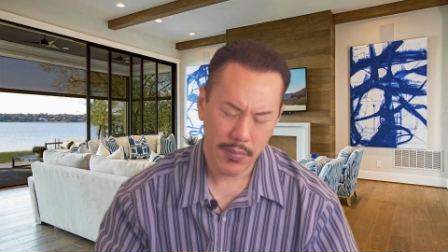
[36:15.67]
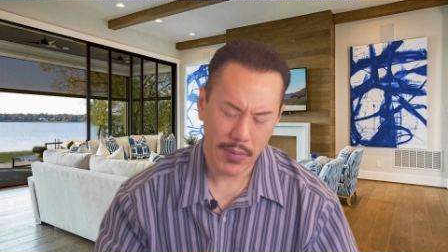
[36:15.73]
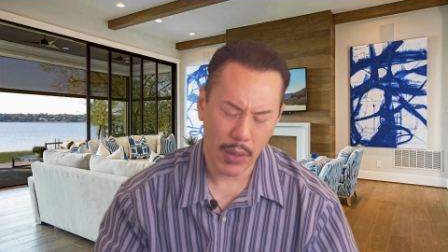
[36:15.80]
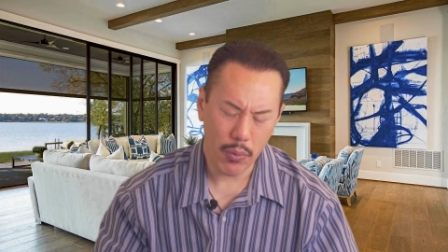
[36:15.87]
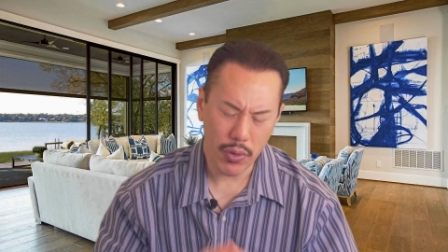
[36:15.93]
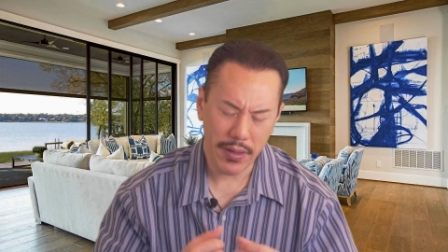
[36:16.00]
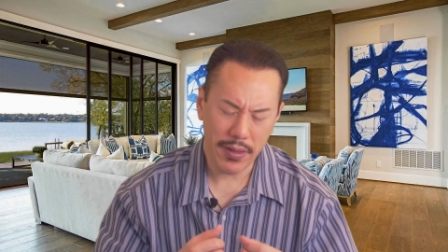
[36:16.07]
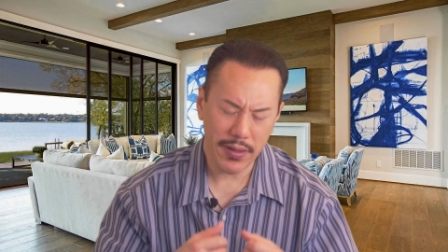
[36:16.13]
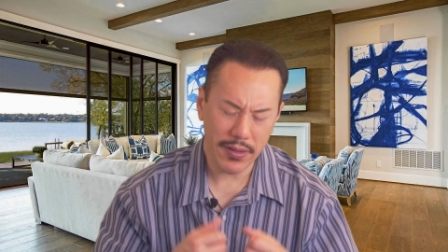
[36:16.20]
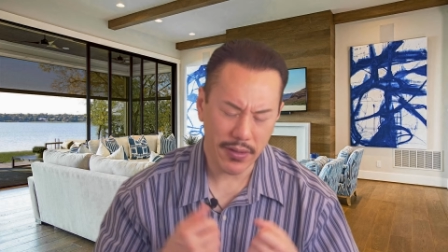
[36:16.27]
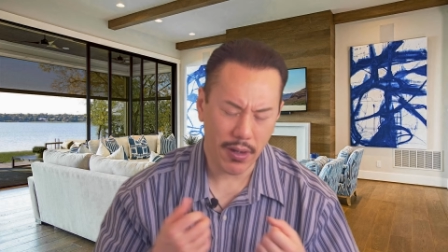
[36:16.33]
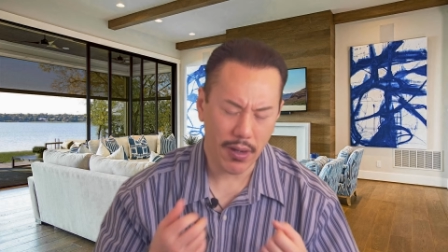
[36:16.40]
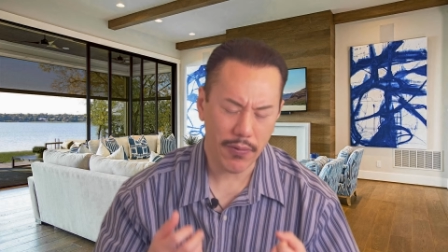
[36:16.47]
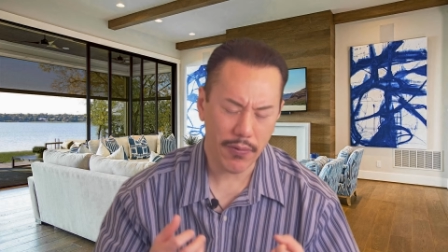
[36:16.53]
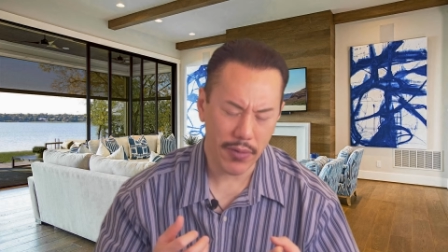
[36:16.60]
And with this
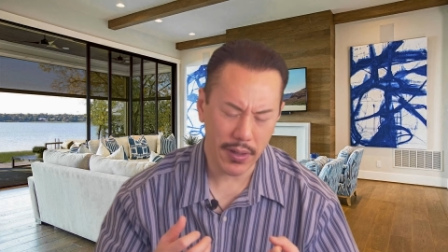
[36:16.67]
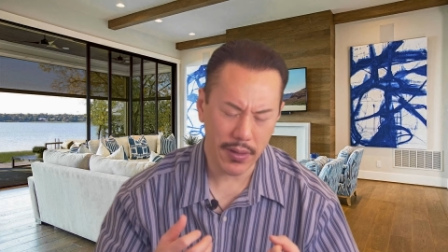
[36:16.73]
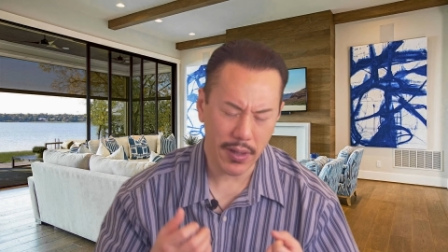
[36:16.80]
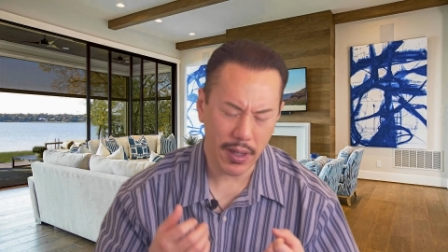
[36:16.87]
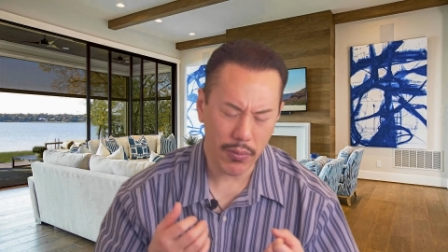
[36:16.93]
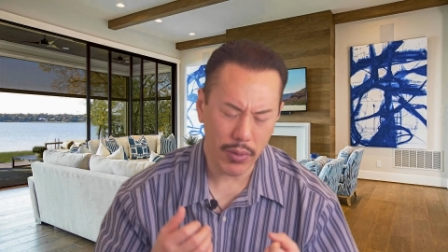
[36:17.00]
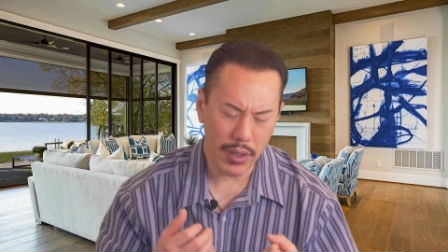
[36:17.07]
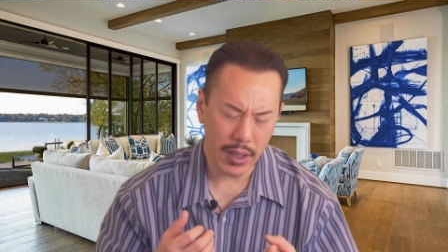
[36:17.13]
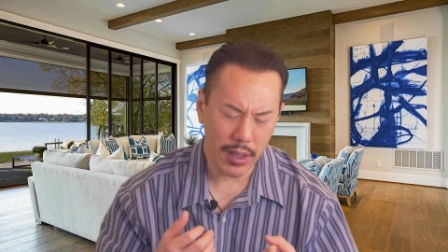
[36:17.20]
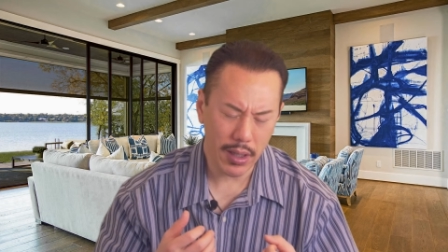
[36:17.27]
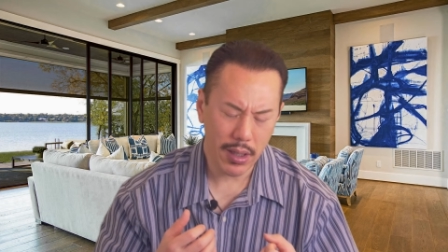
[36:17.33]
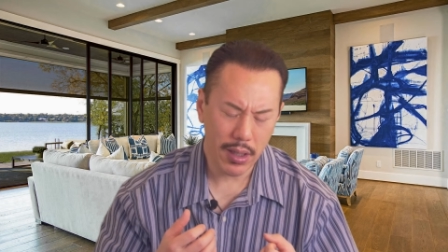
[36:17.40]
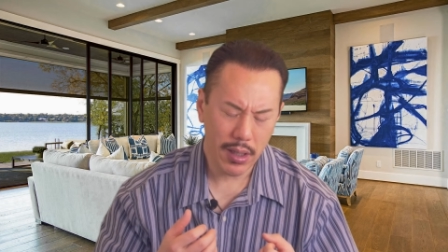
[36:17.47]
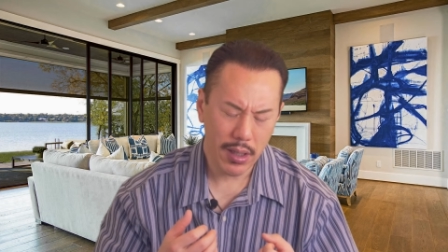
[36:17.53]
offering that we